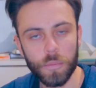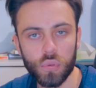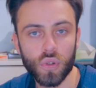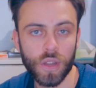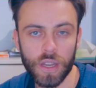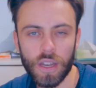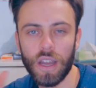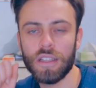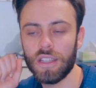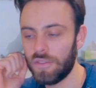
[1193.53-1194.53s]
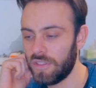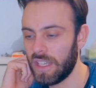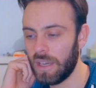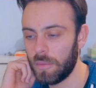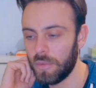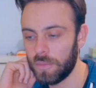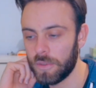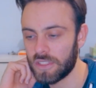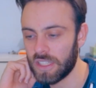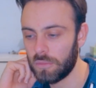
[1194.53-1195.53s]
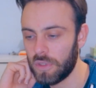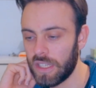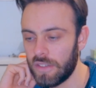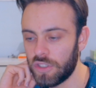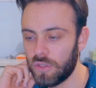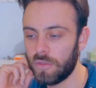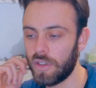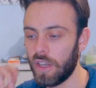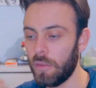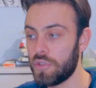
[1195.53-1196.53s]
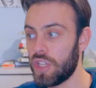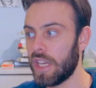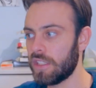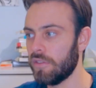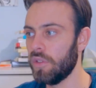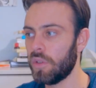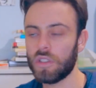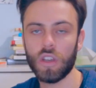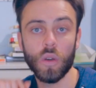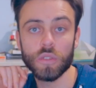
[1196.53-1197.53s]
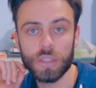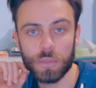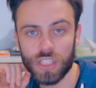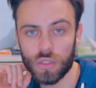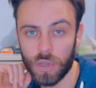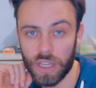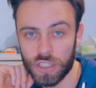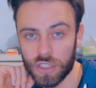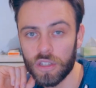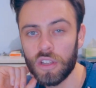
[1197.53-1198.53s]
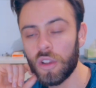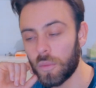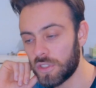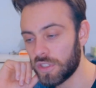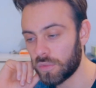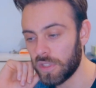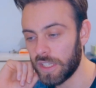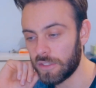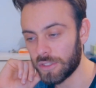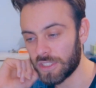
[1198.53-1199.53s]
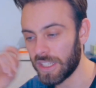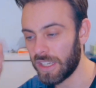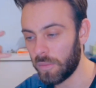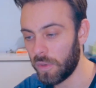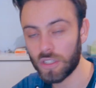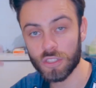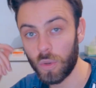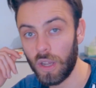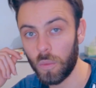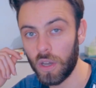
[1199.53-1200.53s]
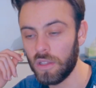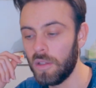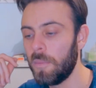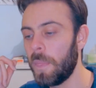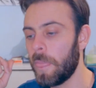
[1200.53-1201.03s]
brilliant. I love the camera movements. It really gives you a very objective look at the whole situation, which is really interesting and it works quite well.